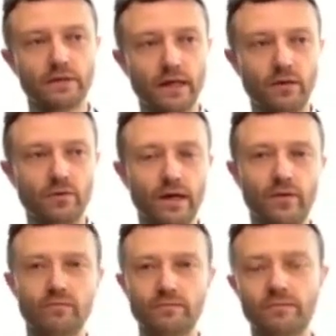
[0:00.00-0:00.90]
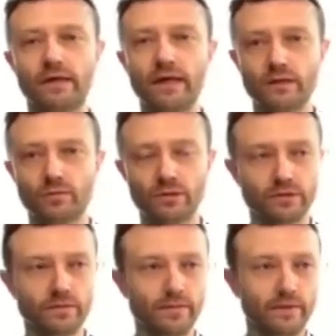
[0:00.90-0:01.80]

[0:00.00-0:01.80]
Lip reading: how the case was,